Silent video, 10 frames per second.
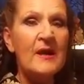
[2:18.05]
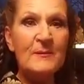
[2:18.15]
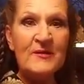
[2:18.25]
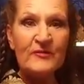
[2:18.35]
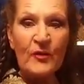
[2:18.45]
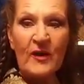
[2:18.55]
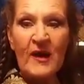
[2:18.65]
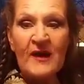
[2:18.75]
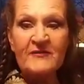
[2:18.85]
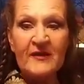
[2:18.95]
before
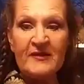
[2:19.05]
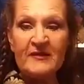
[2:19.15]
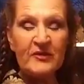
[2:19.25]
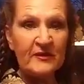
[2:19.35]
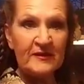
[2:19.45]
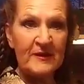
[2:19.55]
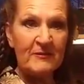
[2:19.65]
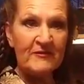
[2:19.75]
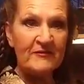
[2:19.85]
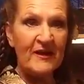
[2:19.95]
I finally took the leap
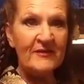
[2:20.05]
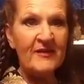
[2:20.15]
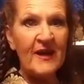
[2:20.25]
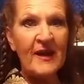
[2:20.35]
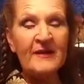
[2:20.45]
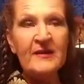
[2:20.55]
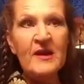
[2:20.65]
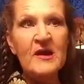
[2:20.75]
of faith and